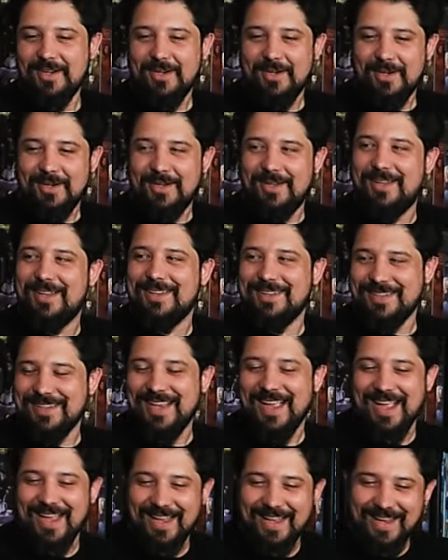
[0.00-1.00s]

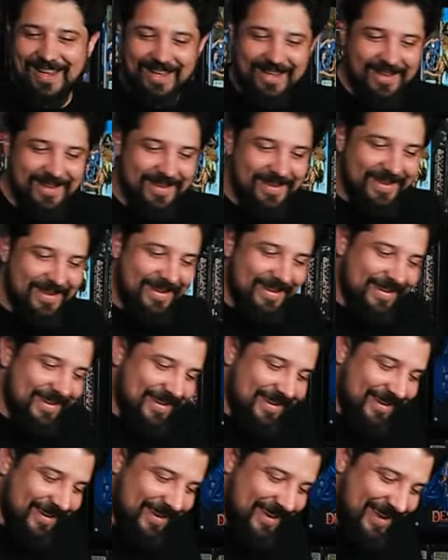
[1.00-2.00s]

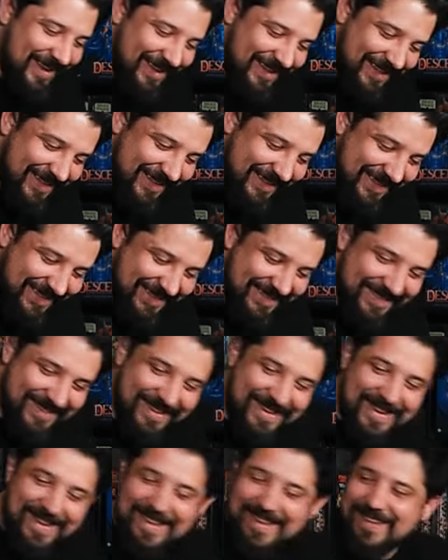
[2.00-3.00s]

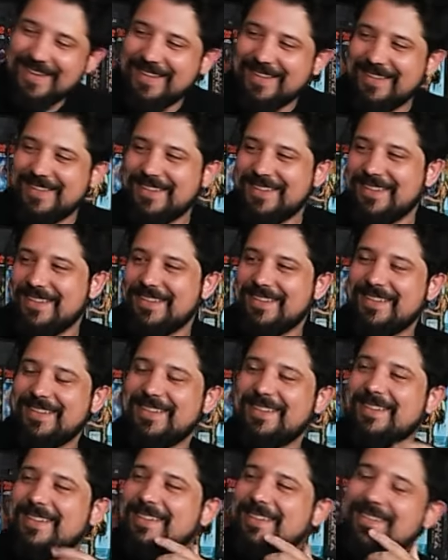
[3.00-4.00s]

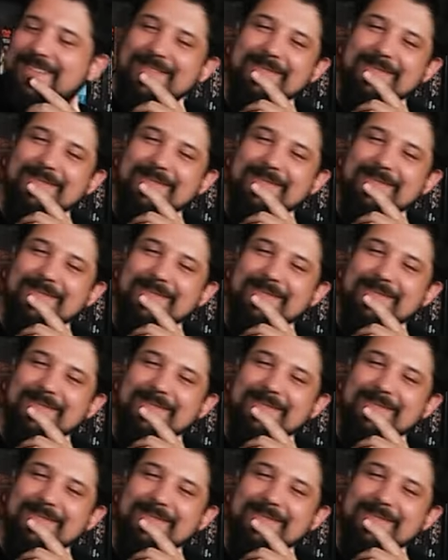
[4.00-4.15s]
(silent)